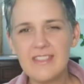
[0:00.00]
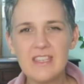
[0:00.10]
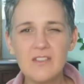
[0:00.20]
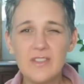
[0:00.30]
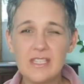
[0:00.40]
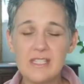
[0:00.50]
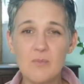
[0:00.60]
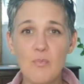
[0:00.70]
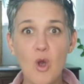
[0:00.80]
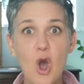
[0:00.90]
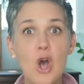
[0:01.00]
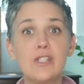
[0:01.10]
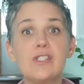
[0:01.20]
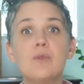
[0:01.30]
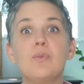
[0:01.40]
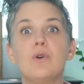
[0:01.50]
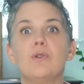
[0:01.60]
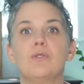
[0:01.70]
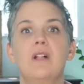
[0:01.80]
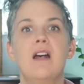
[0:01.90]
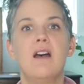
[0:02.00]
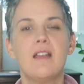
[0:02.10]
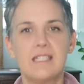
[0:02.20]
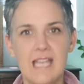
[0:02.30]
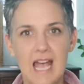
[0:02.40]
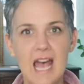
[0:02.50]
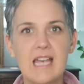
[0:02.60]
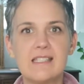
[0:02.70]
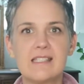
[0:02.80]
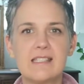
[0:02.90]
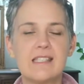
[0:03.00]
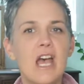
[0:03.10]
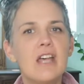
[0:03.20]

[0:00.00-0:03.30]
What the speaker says: think of these impossible tasks,